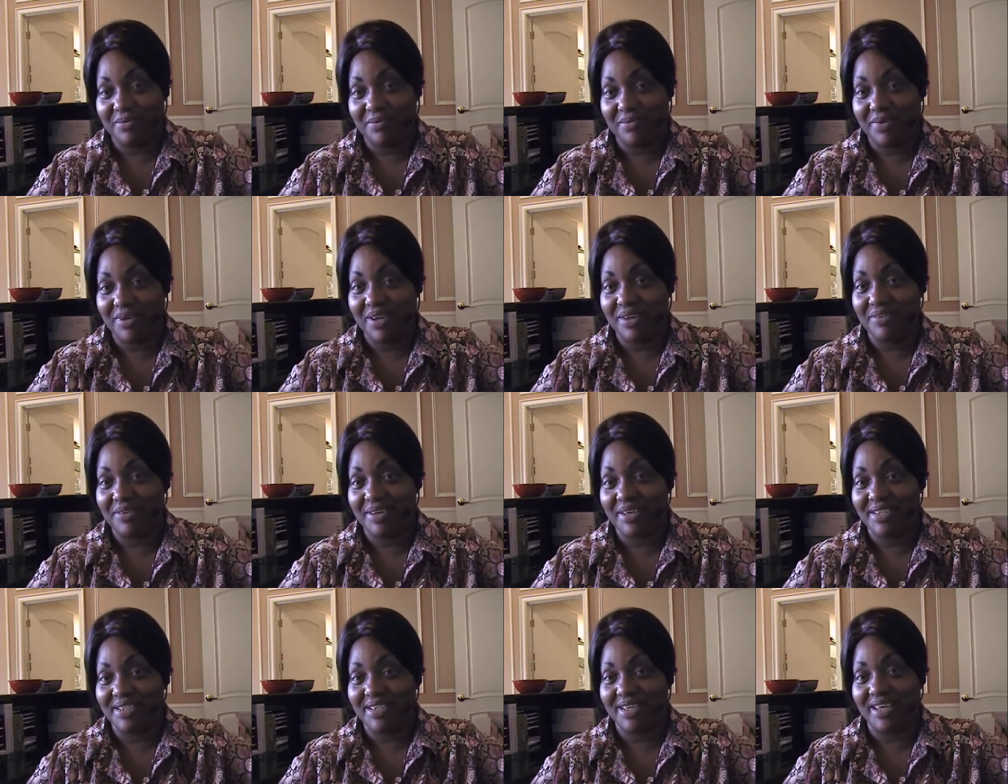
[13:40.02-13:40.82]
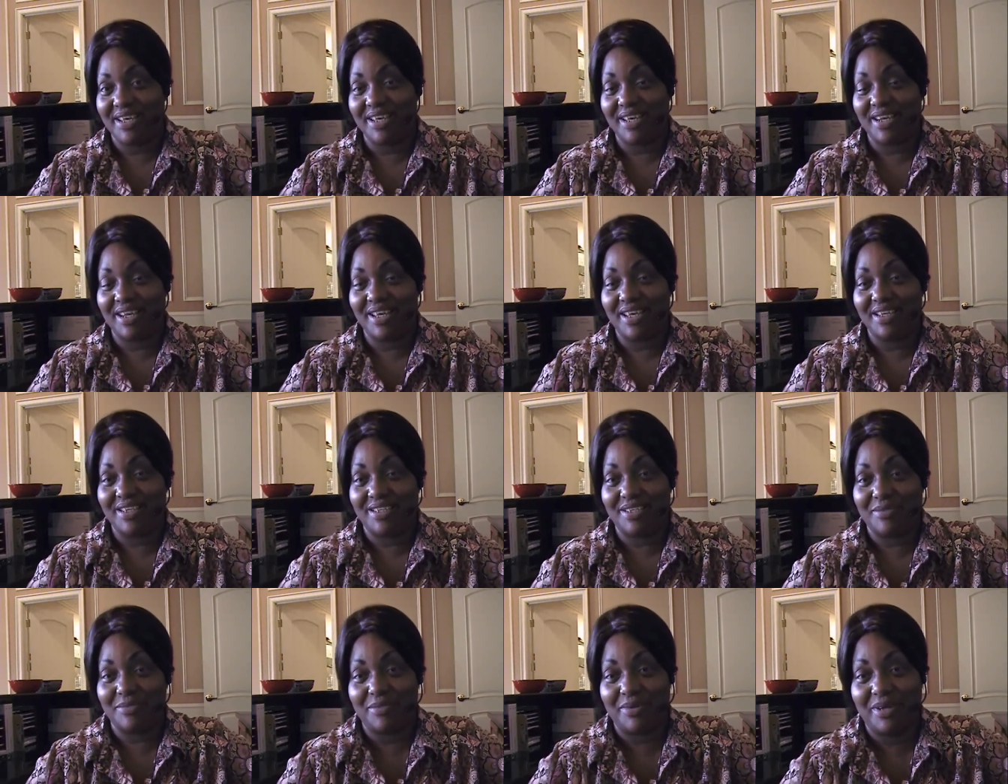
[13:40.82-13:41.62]
whatever it is, it is,
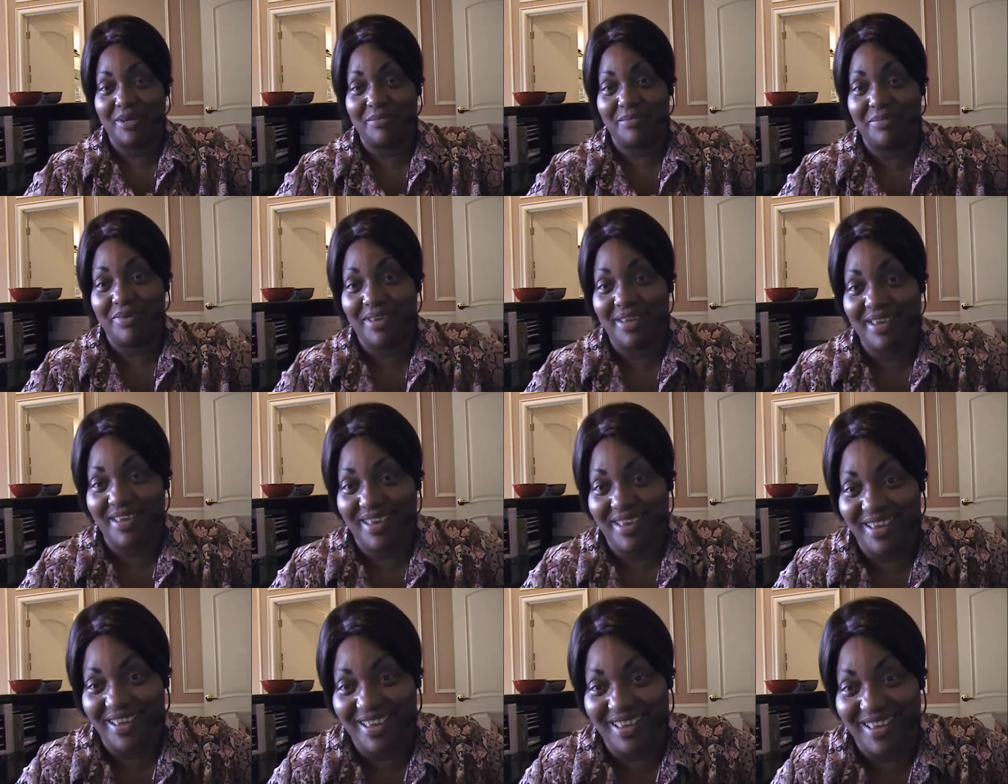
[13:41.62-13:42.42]
is what it be.